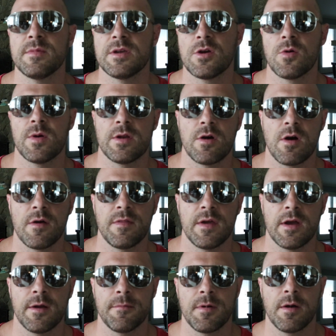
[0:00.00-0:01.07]
been going on
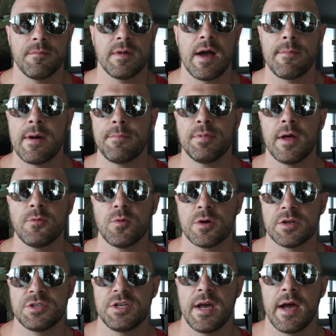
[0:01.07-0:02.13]
there. Got my blood
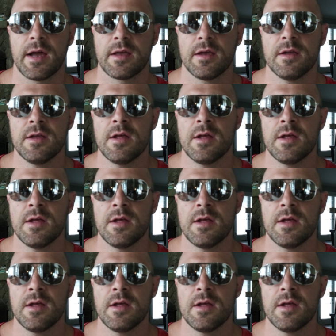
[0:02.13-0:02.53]
work checked,